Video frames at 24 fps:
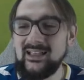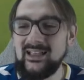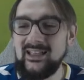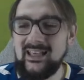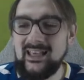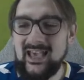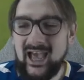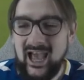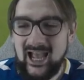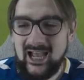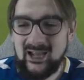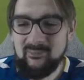
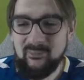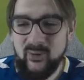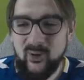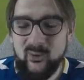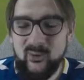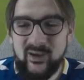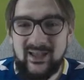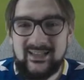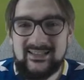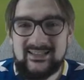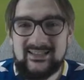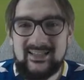Gakpo
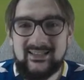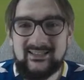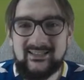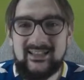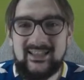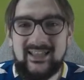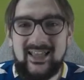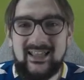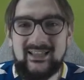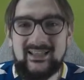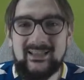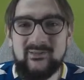gets on
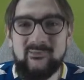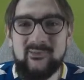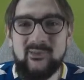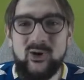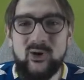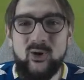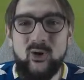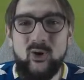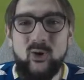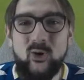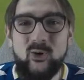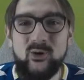the end of the
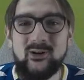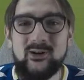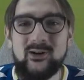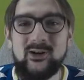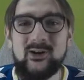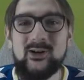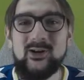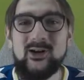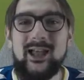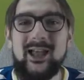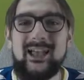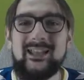
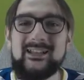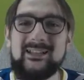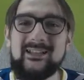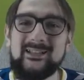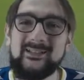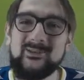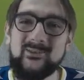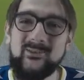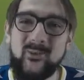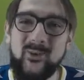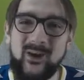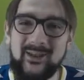corner, and
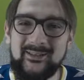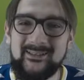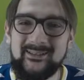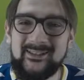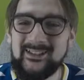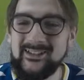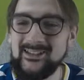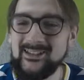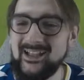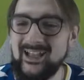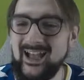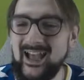it's
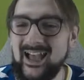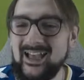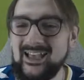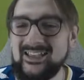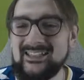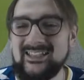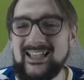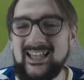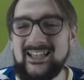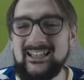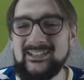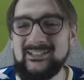1-0,
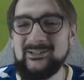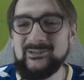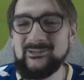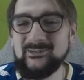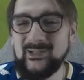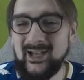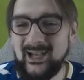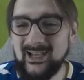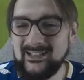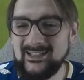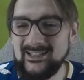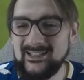guys. And
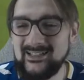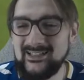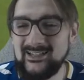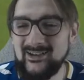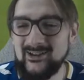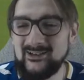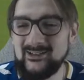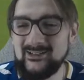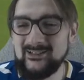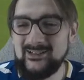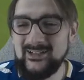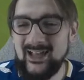United
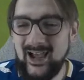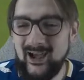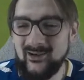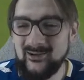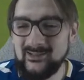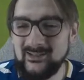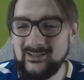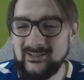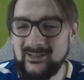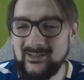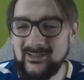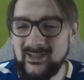are down
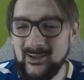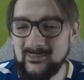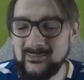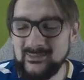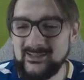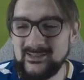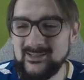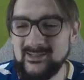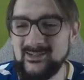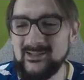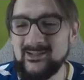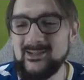in the
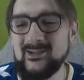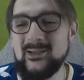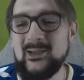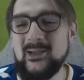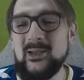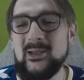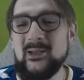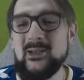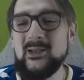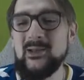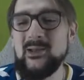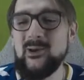dumpster.
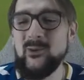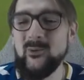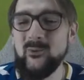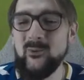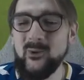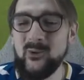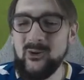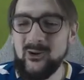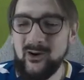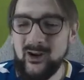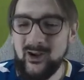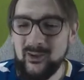
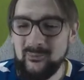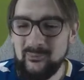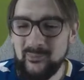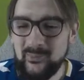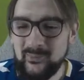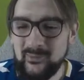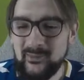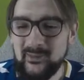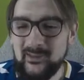We're up.